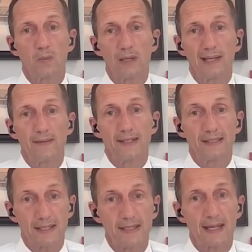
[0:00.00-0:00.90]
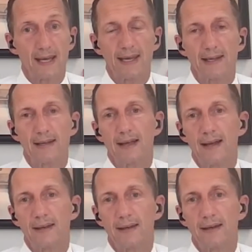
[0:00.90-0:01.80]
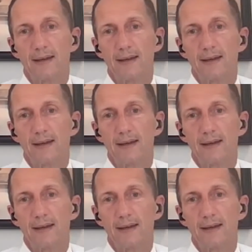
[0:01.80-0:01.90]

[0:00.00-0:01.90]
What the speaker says: that we live in today. And